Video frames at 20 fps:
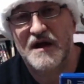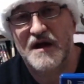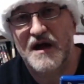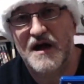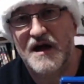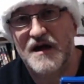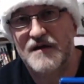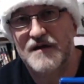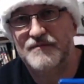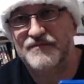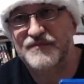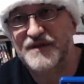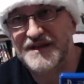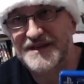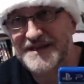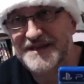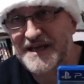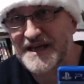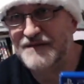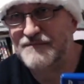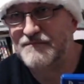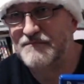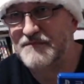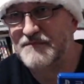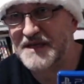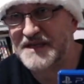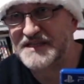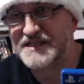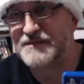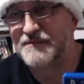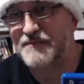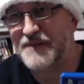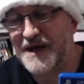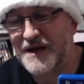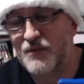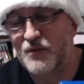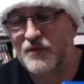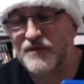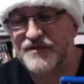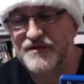They did mess
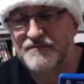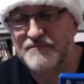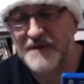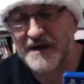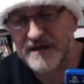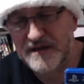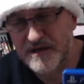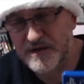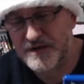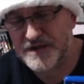about with the menu